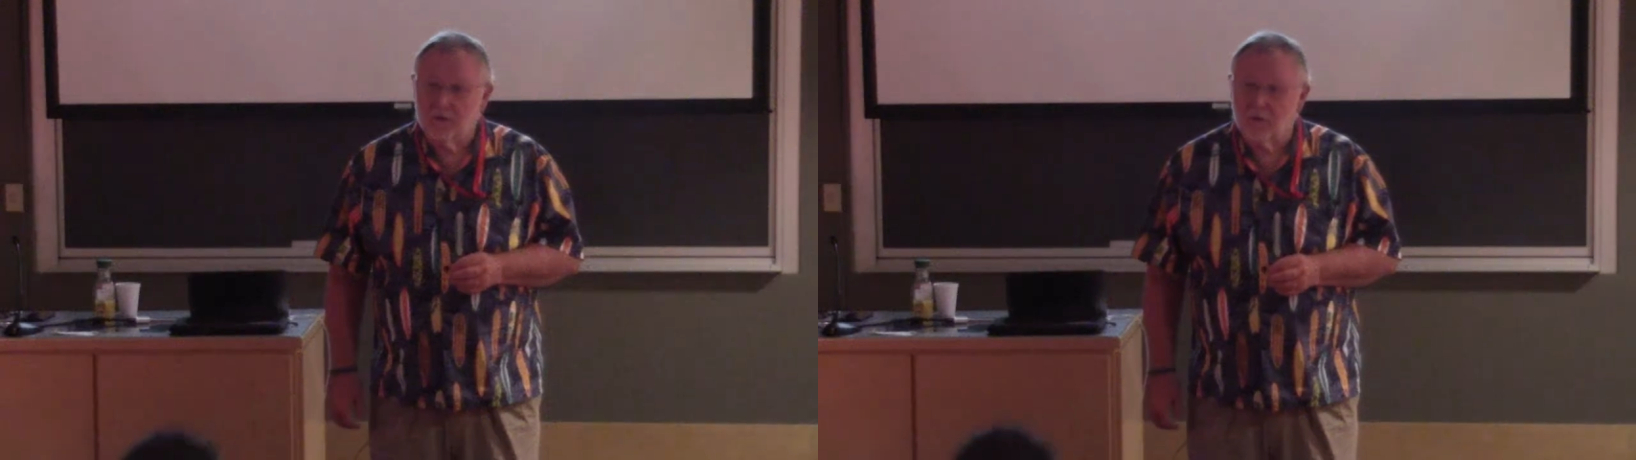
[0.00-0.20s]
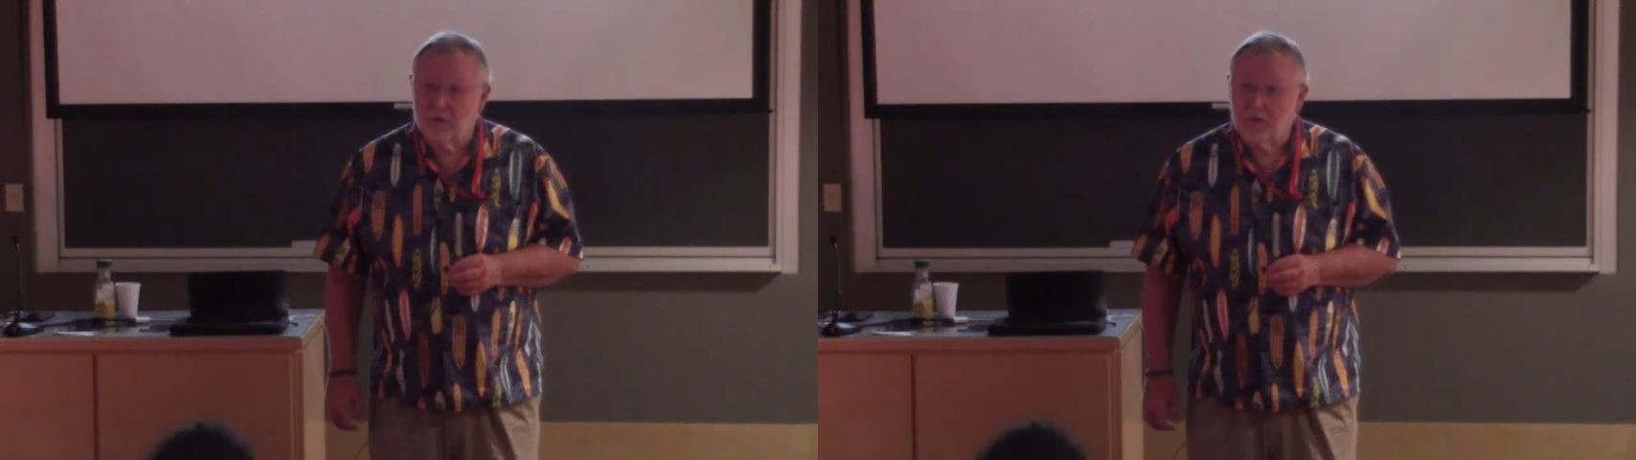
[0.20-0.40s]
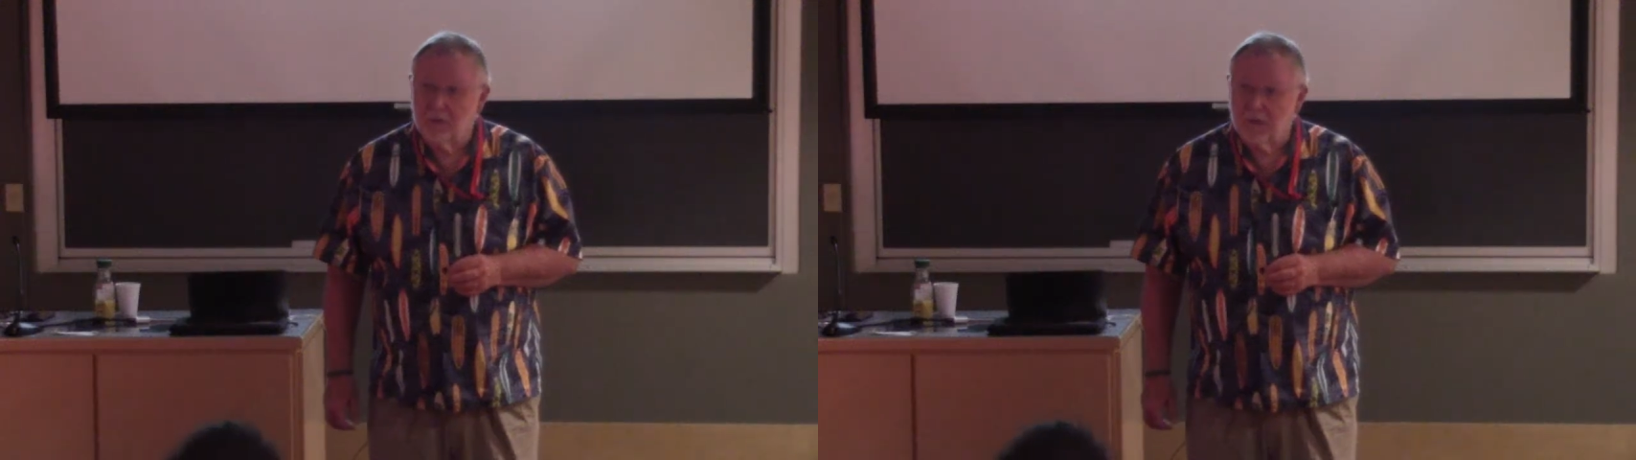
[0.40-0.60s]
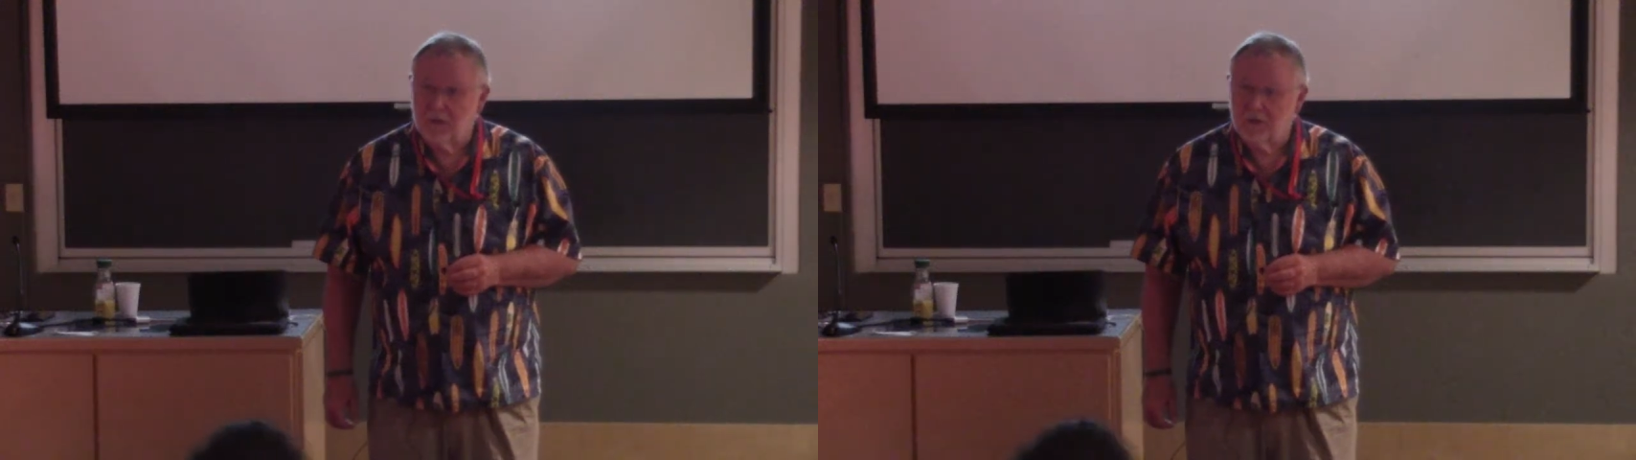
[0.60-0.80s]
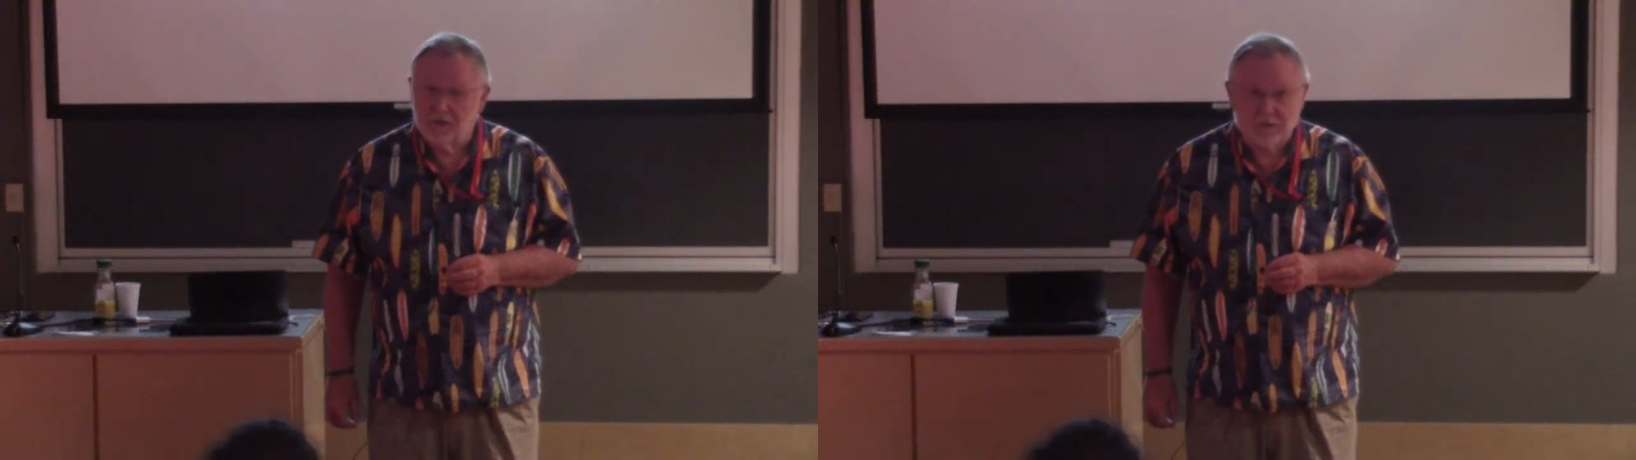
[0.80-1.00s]
out going to
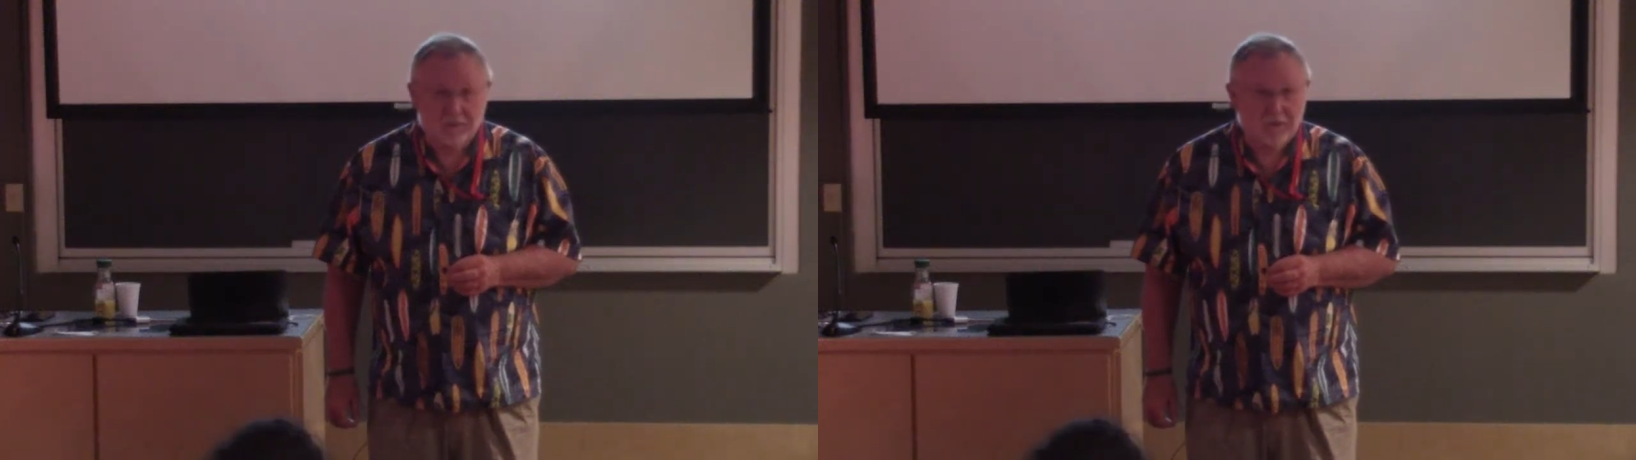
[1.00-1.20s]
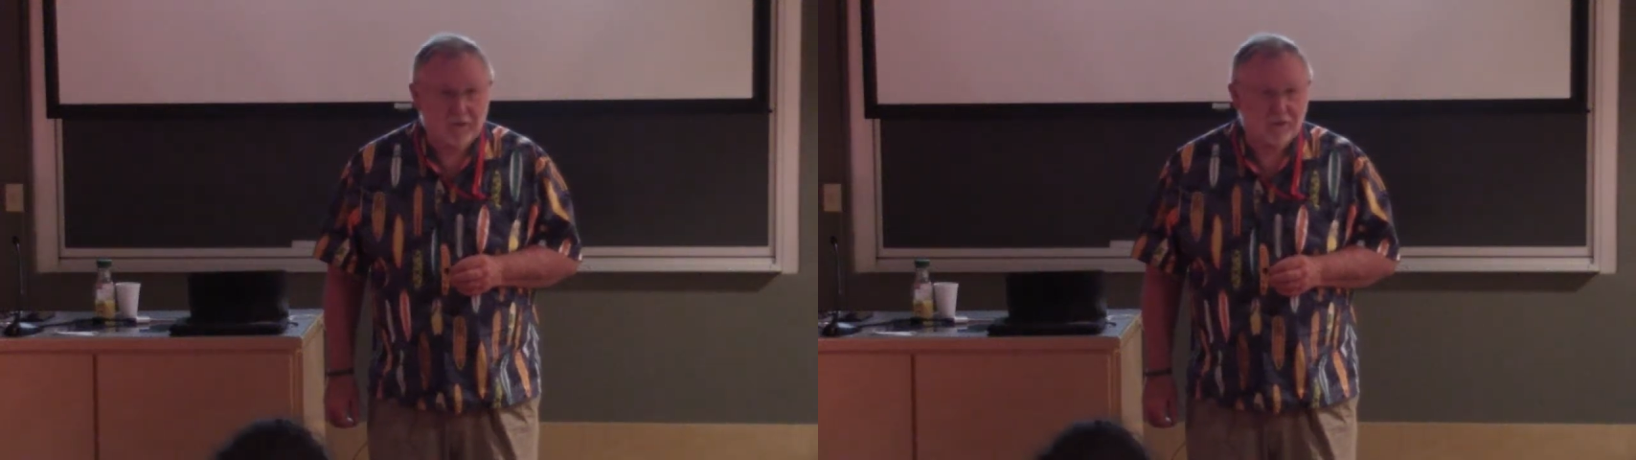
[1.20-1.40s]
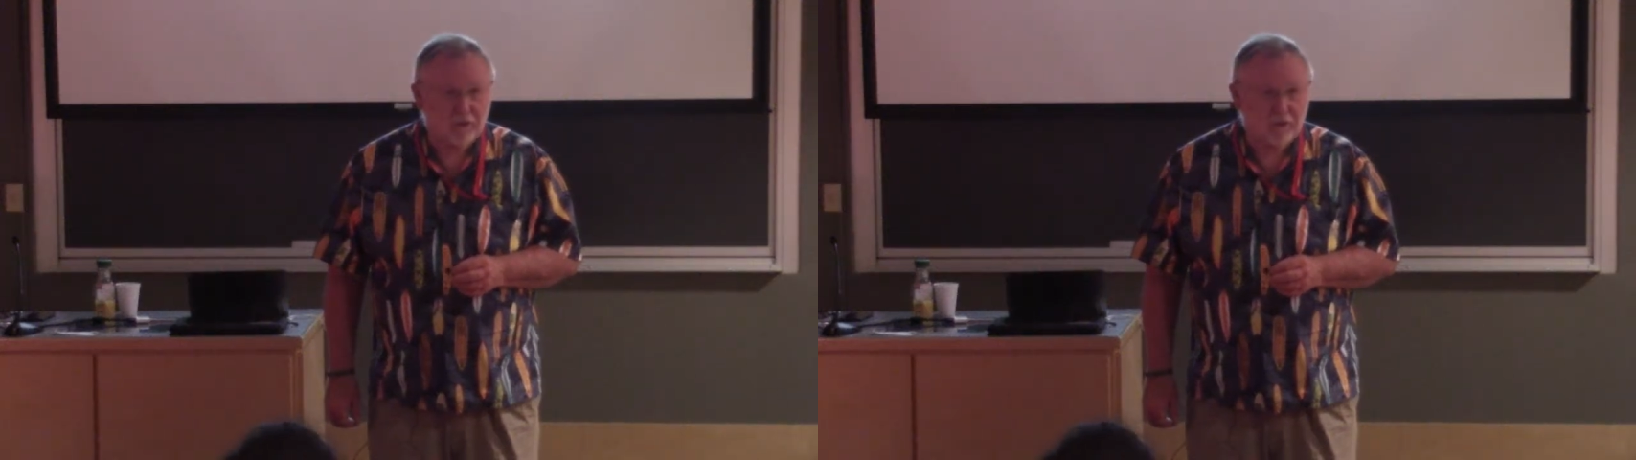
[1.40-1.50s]
be something that's